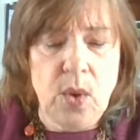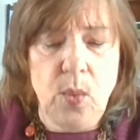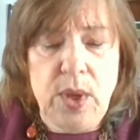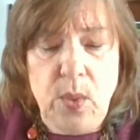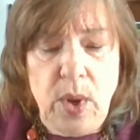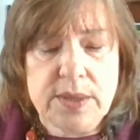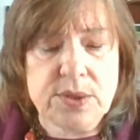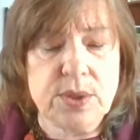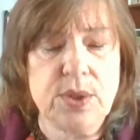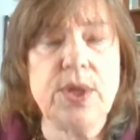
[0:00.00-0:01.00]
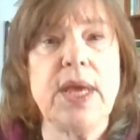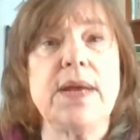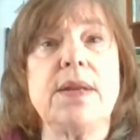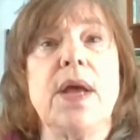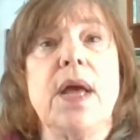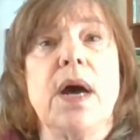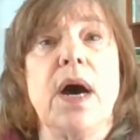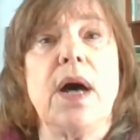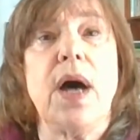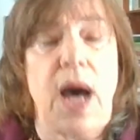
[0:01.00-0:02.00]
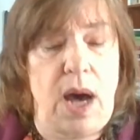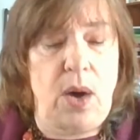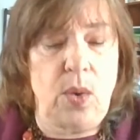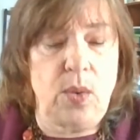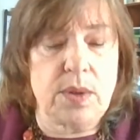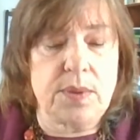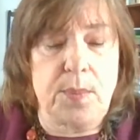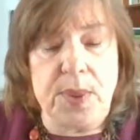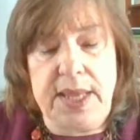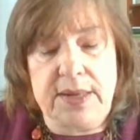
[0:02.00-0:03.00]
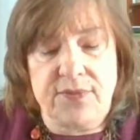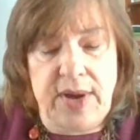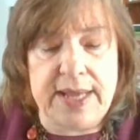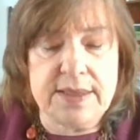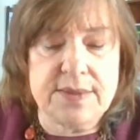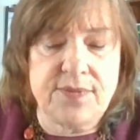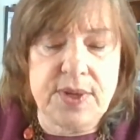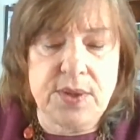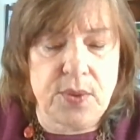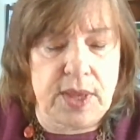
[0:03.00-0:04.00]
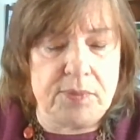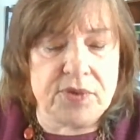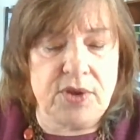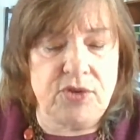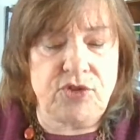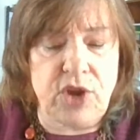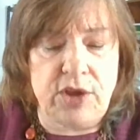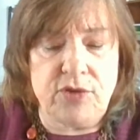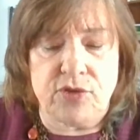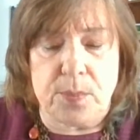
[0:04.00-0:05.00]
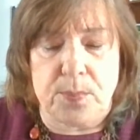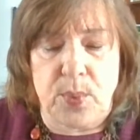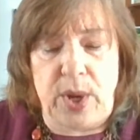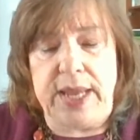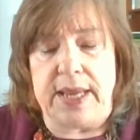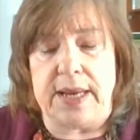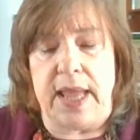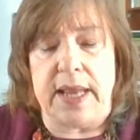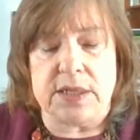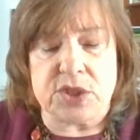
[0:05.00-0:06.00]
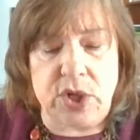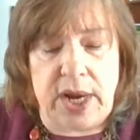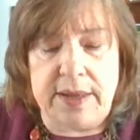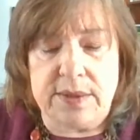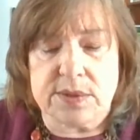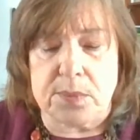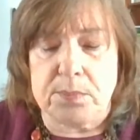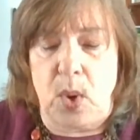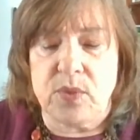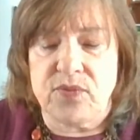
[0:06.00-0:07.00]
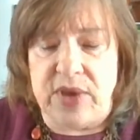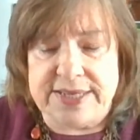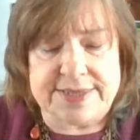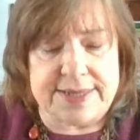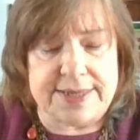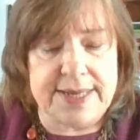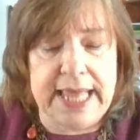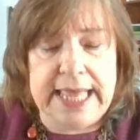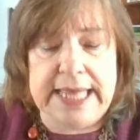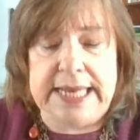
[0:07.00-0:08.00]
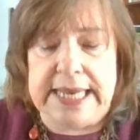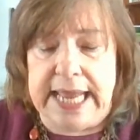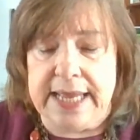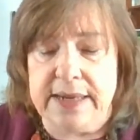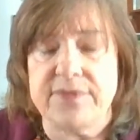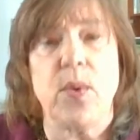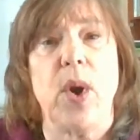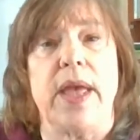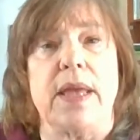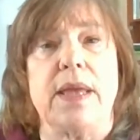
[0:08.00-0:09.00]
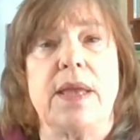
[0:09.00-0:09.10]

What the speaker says: We want to look at how the playing of violent video games can change the brain and a child's motivation in a negative way,